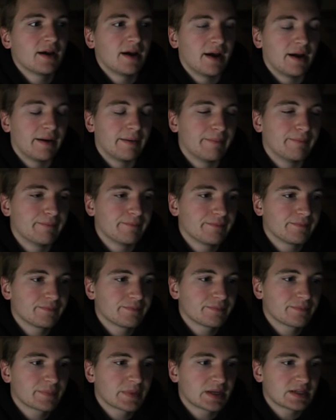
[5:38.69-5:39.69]
Um,
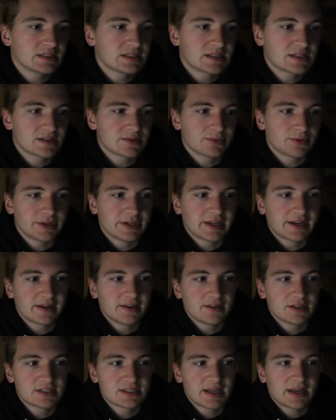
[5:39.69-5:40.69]
because this is
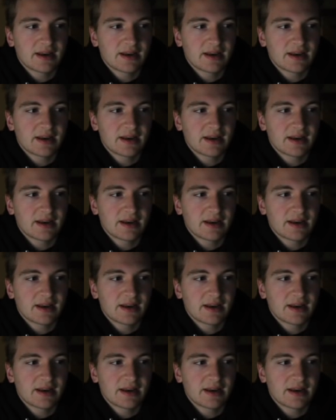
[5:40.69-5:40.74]
ridiculous.